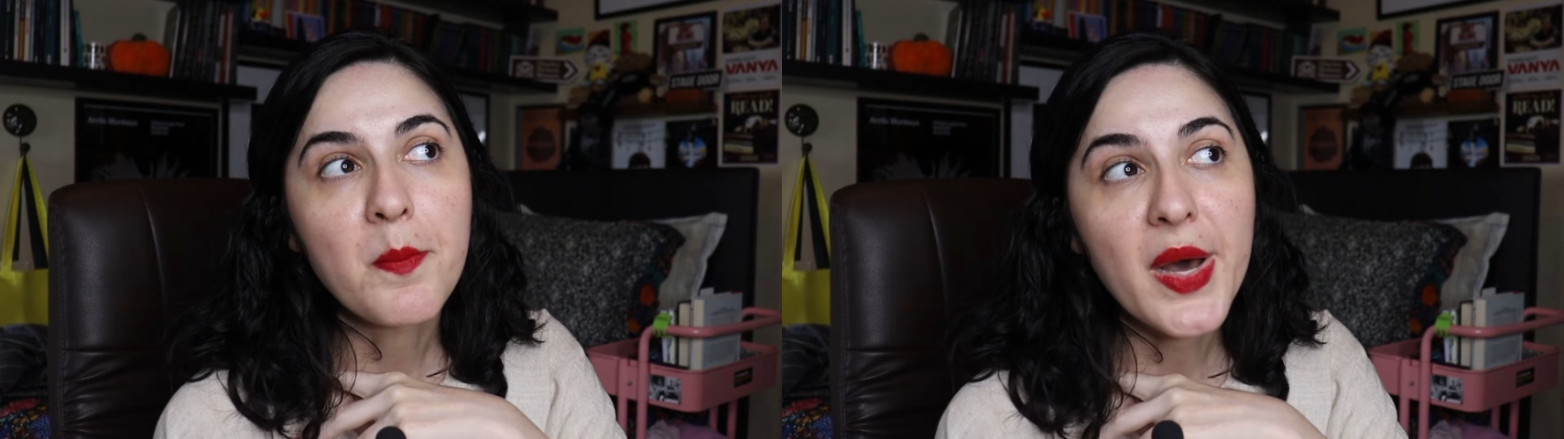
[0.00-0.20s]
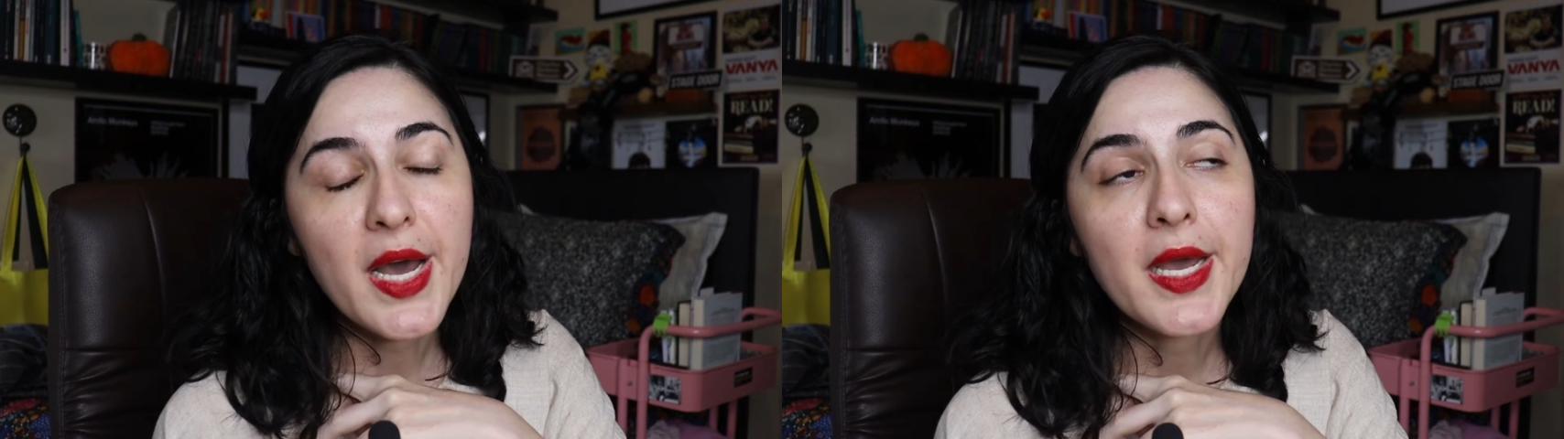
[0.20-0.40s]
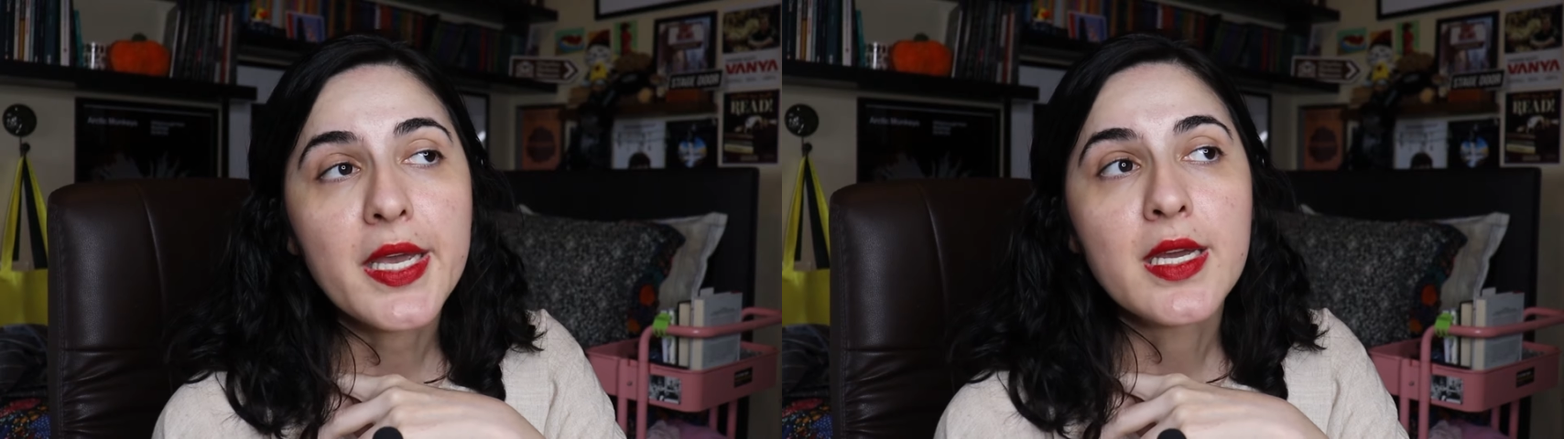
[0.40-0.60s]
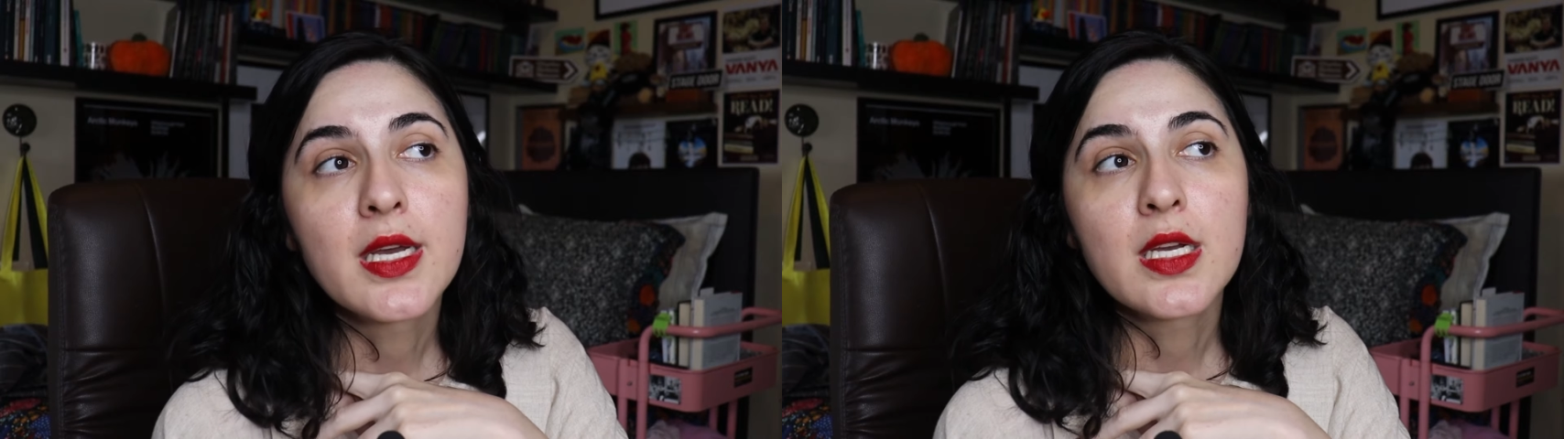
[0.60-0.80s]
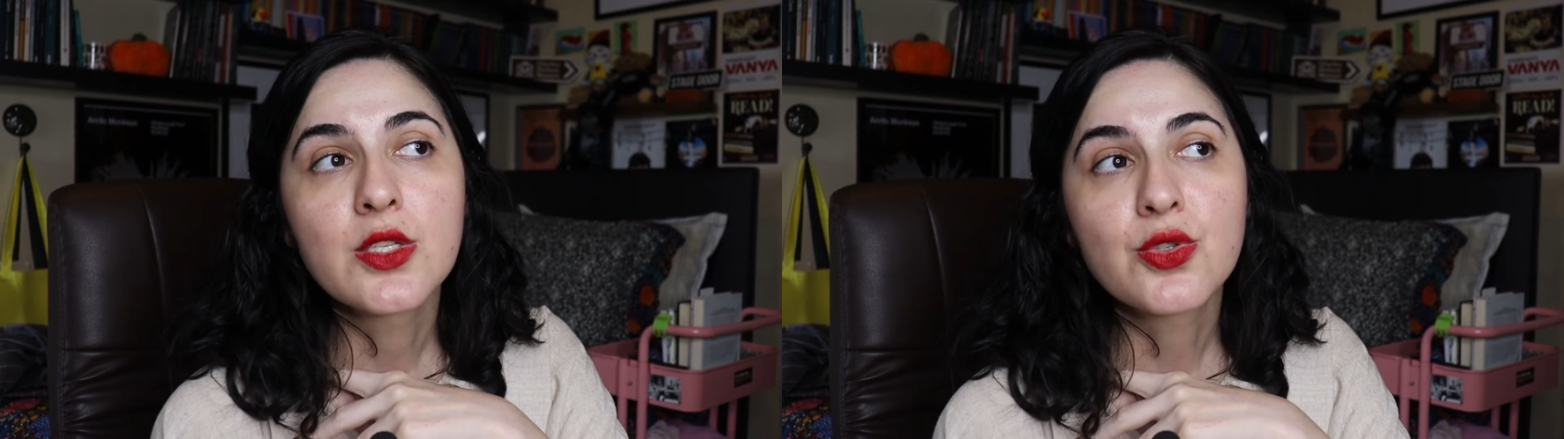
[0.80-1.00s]
by
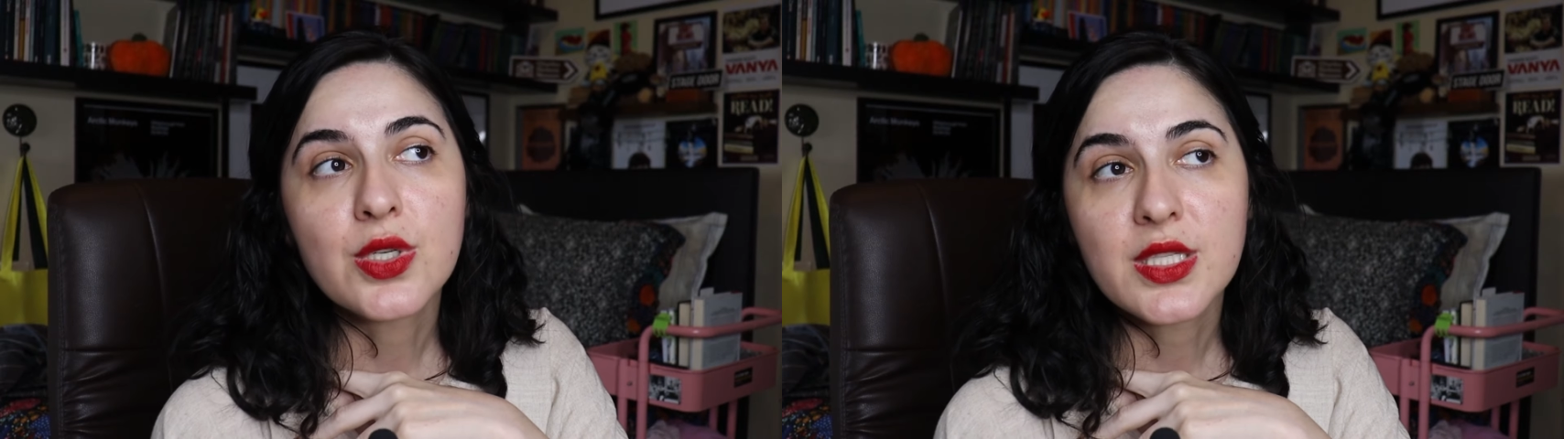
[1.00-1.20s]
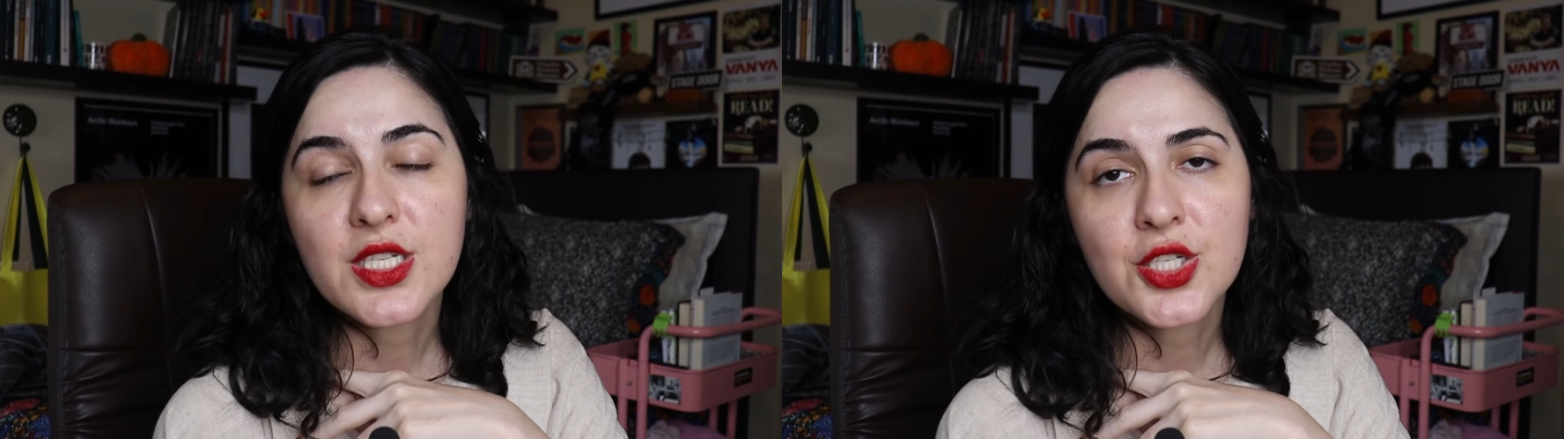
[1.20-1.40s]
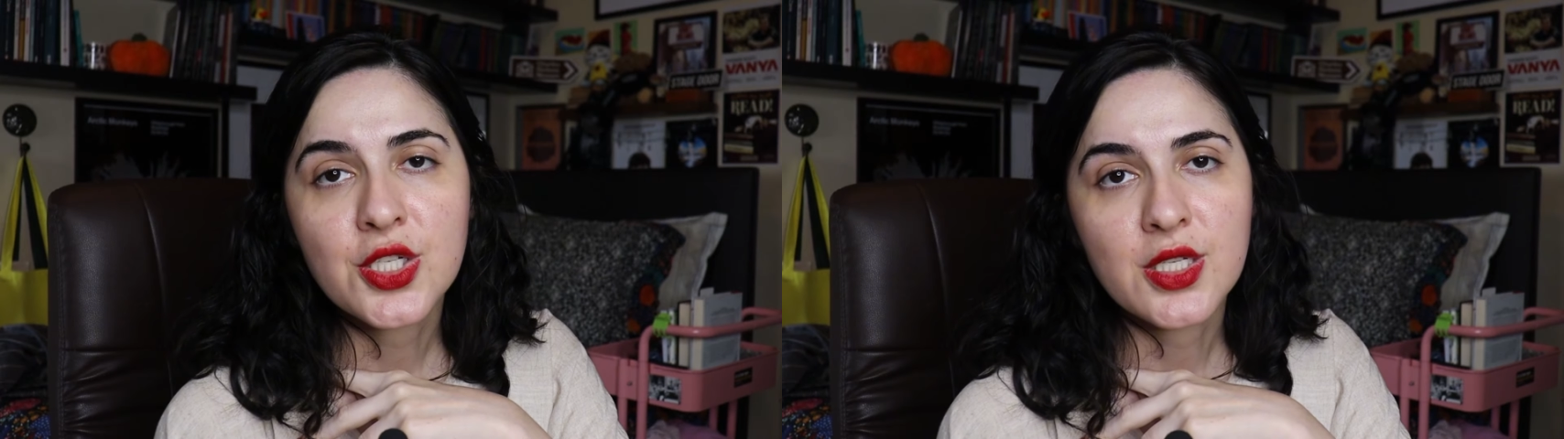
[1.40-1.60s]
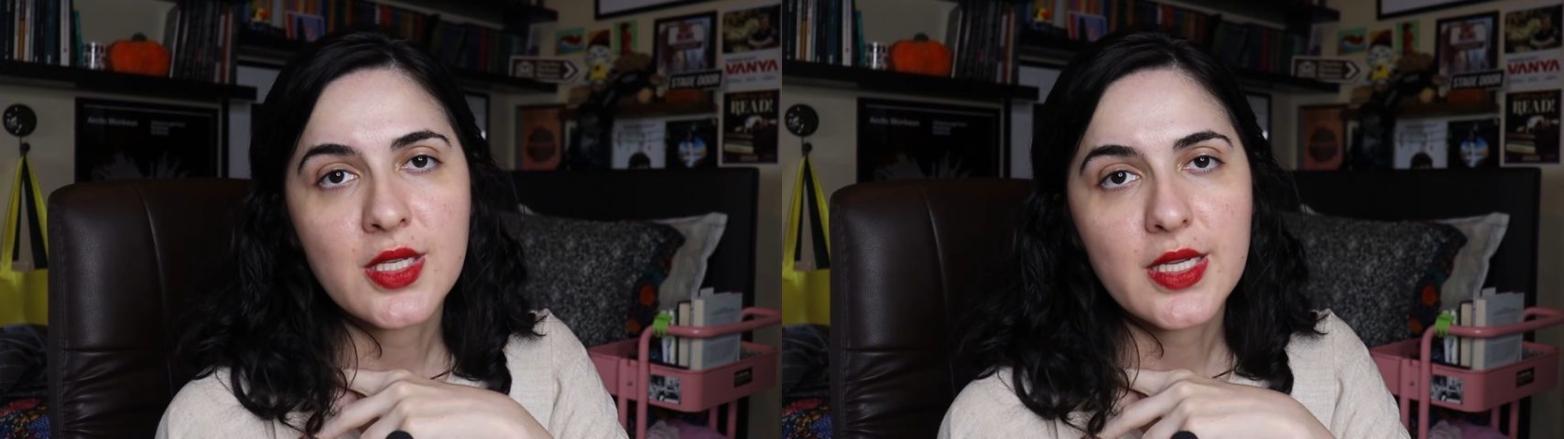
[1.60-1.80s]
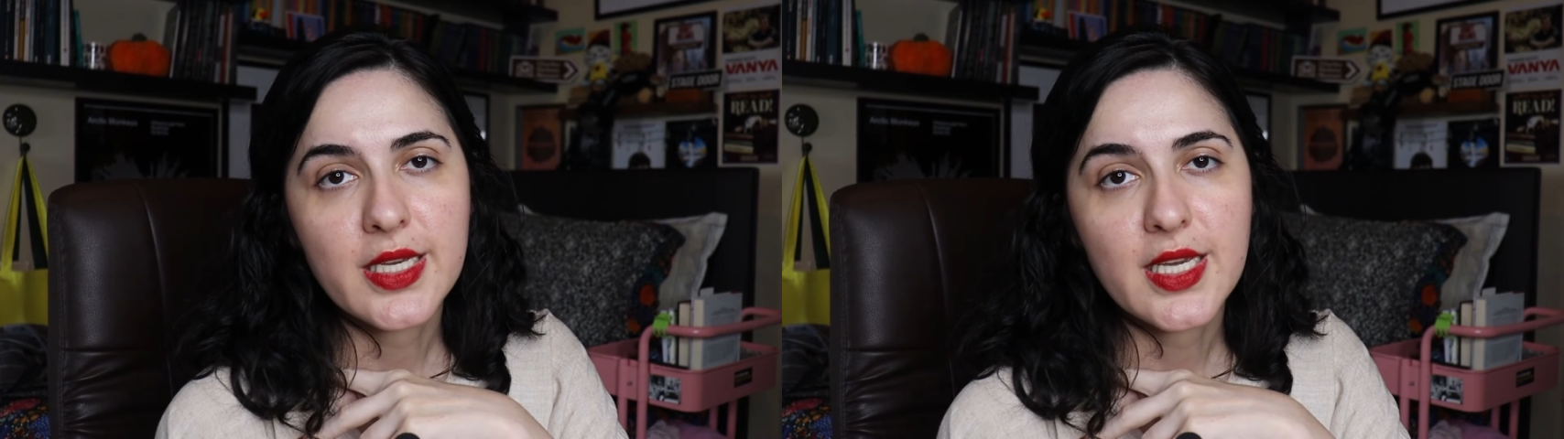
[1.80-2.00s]

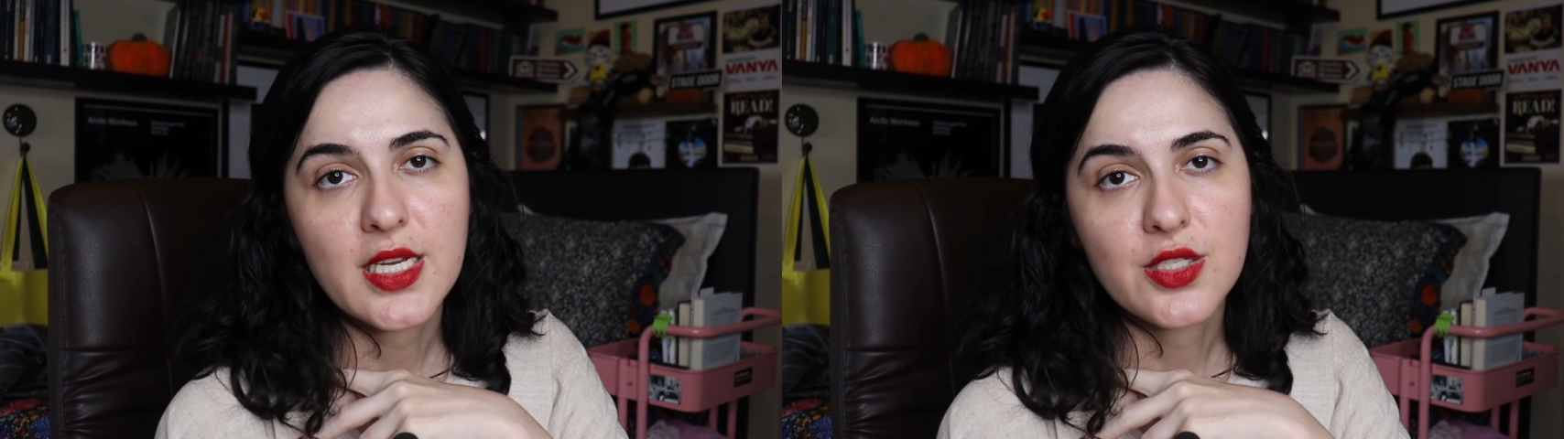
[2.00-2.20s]
traditionally